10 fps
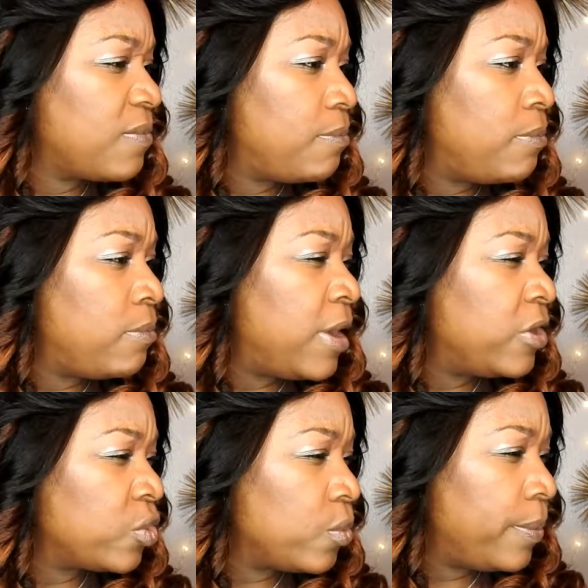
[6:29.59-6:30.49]

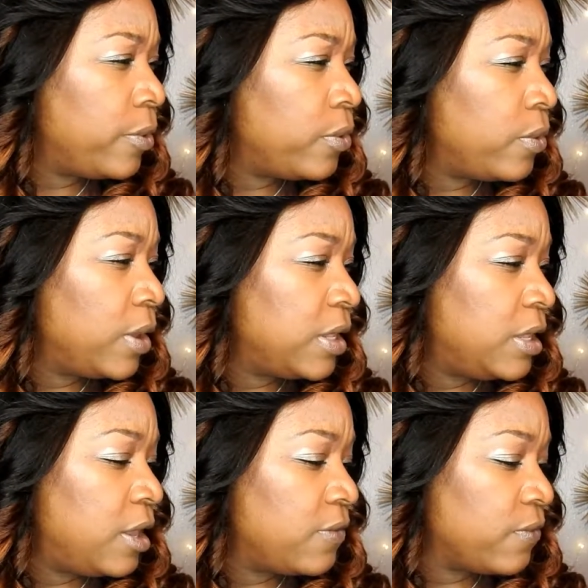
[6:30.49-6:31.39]
Measurable
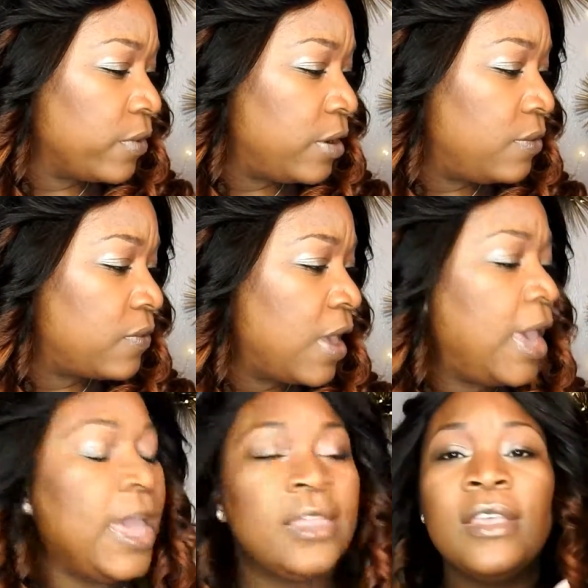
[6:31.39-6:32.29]
Difference.
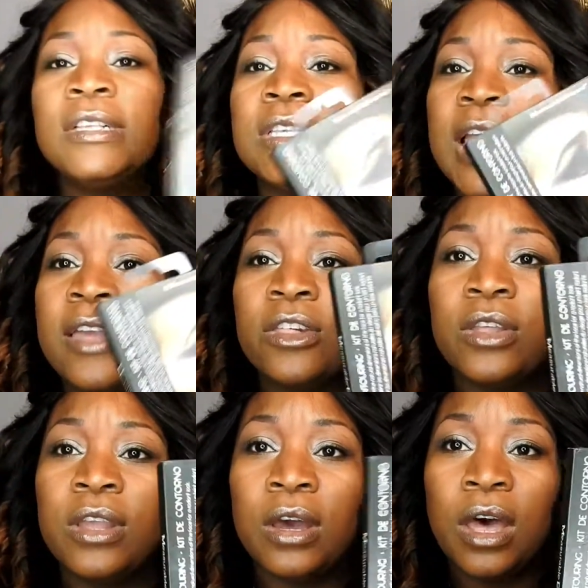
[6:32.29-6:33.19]
And this is
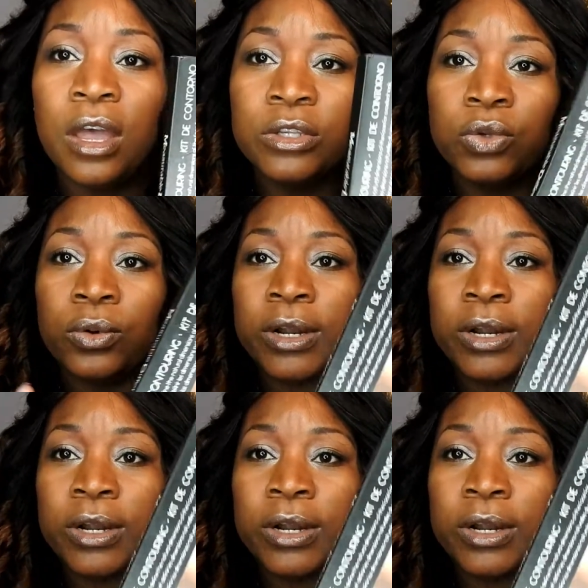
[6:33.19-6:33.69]
actually a contour